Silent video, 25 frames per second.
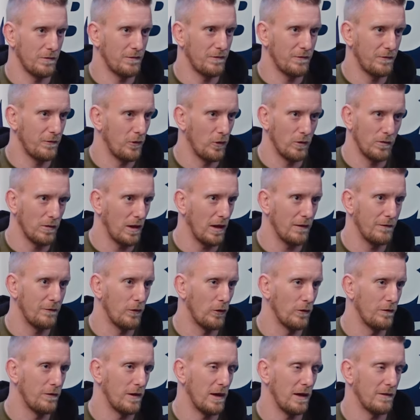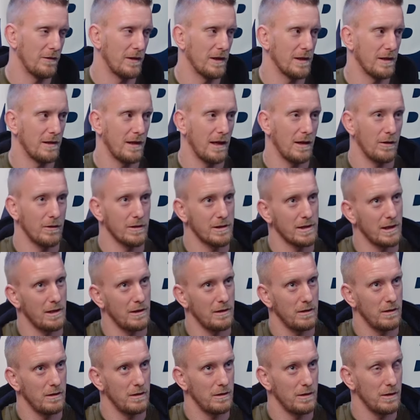four, like four or five. And then they'll
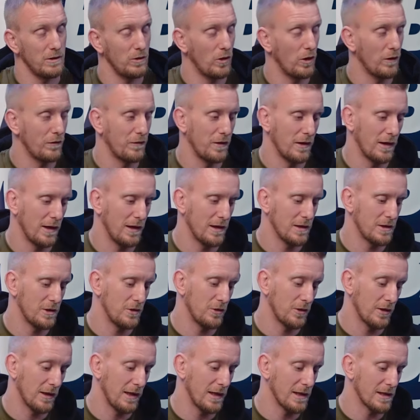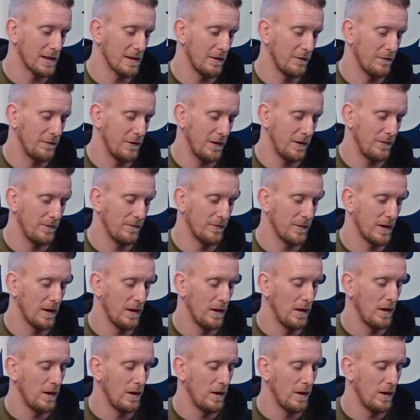say, you're off the list, you can eat something.